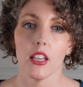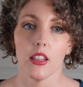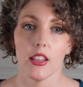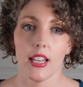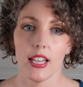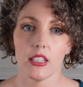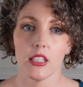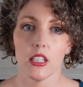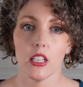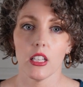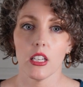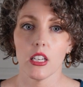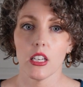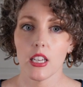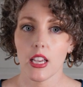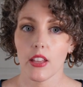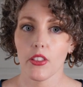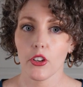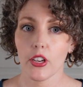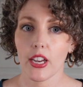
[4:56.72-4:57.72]
That's
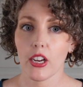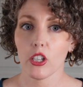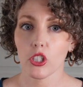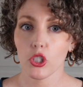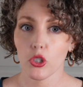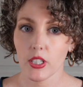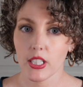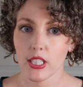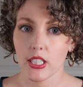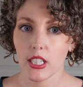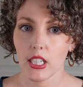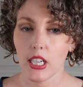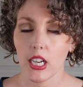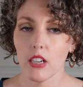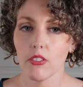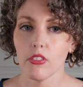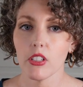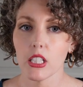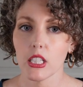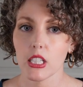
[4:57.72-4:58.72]
another characteristic
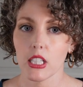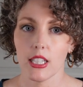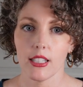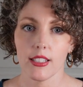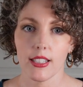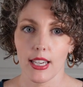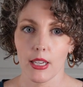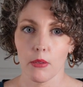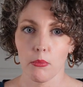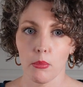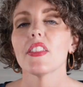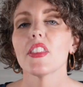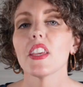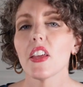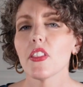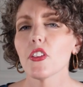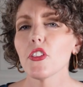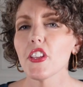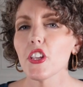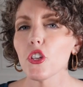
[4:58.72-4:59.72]
of this skin type. The
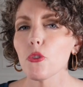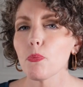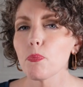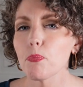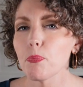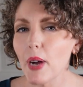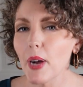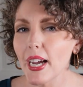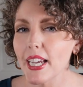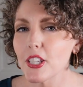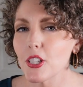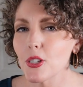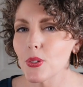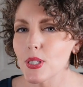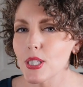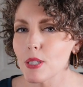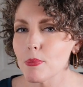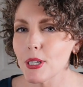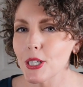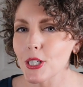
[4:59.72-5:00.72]
other thing you might
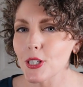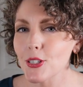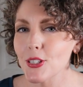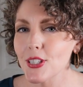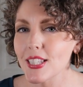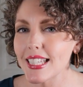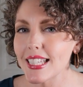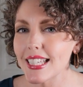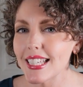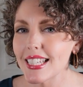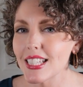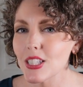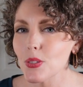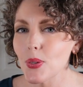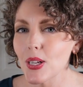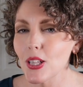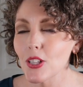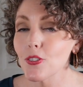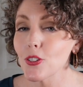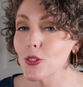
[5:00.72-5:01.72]
notice about your skin as
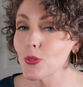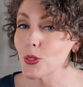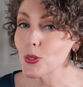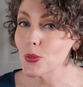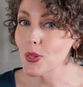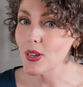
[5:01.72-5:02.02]
well, if you do